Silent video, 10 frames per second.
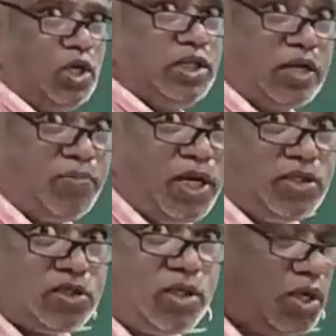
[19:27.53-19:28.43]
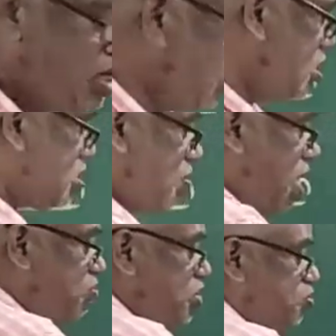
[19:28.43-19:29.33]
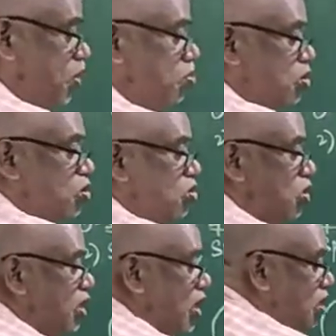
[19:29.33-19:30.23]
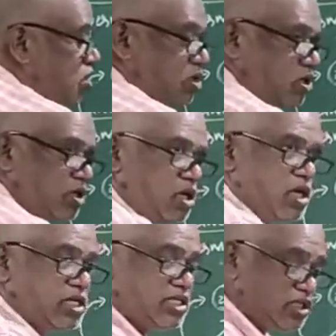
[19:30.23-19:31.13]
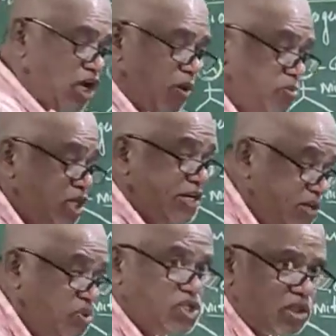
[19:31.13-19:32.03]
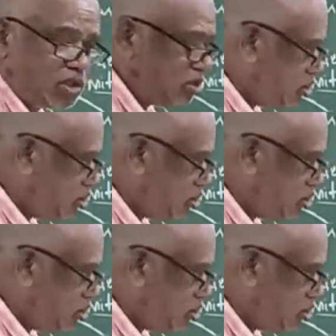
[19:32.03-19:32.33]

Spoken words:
That means some of the spermatogonia stop the division.